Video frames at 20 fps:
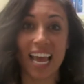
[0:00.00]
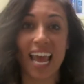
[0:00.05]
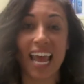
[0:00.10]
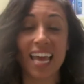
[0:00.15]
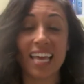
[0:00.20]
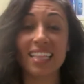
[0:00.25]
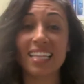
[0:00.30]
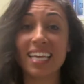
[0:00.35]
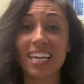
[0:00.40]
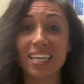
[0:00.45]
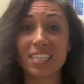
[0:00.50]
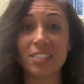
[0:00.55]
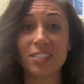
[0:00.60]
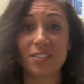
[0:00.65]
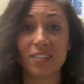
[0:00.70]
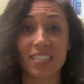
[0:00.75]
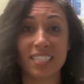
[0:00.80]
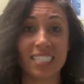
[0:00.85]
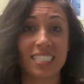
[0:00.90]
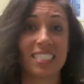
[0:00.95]
And the
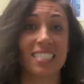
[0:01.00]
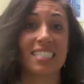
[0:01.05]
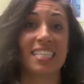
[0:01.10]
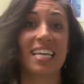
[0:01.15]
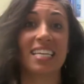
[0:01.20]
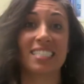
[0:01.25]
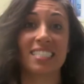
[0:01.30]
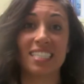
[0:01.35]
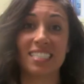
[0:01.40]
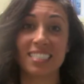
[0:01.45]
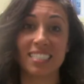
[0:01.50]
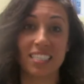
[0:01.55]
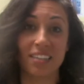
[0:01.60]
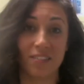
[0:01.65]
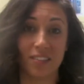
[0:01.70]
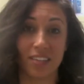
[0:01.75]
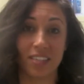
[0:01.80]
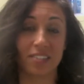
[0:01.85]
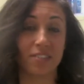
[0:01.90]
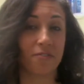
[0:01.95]
answer is that
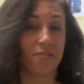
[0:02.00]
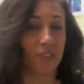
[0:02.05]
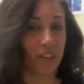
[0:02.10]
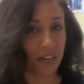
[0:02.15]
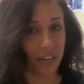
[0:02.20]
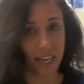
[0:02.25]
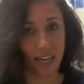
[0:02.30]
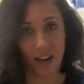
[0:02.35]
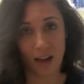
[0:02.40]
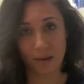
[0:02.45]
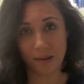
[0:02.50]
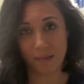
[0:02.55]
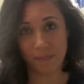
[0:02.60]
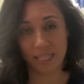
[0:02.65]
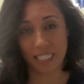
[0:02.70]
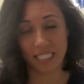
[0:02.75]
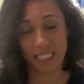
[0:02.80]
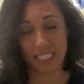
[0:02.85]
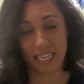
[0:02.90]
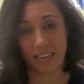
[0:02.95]
sensitivity is a very
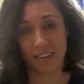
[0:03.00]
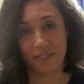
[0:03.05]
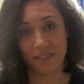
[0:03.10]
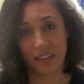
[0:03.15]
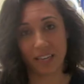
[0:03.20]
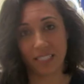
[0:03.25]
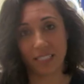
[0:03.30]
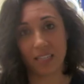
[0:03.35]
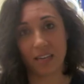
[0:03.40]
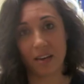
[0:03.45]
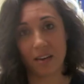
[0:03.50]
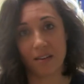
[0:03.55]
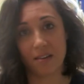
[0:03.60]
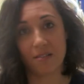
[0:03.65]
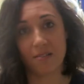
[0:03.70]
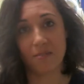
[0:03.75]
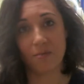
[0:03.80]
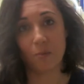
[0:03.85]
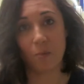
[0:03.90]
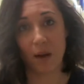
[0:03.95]
common side effect
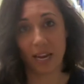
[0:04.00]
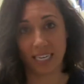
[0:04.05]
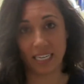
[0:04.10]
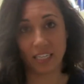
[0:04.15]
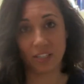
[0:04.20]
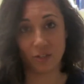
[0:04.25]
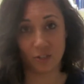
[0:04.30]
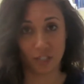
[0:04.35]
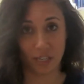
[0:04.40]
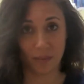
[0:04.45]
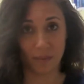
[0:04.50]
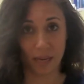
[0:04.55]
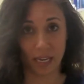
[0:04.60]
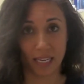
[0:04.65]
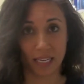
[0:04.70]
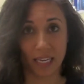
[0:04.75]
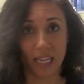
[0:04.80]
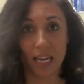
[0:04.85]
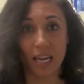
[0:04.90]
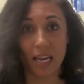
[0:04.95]
of whitening treatment.